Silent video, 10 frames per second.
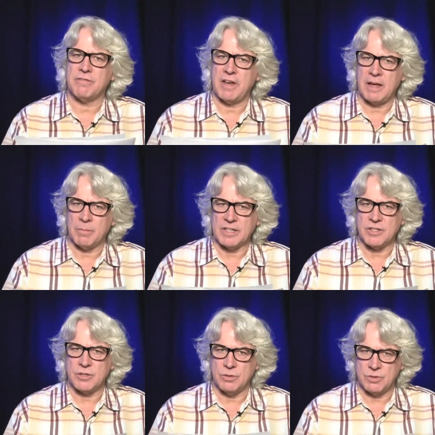
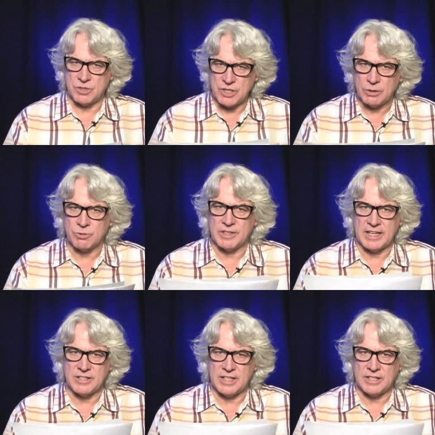families whose children
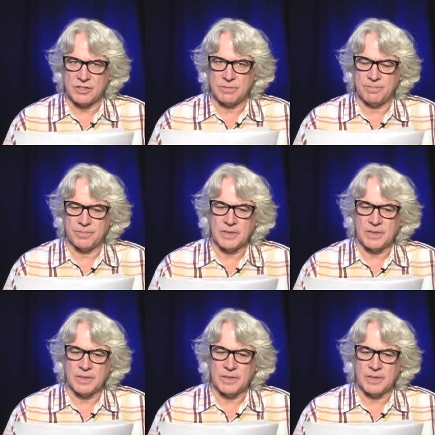they teach.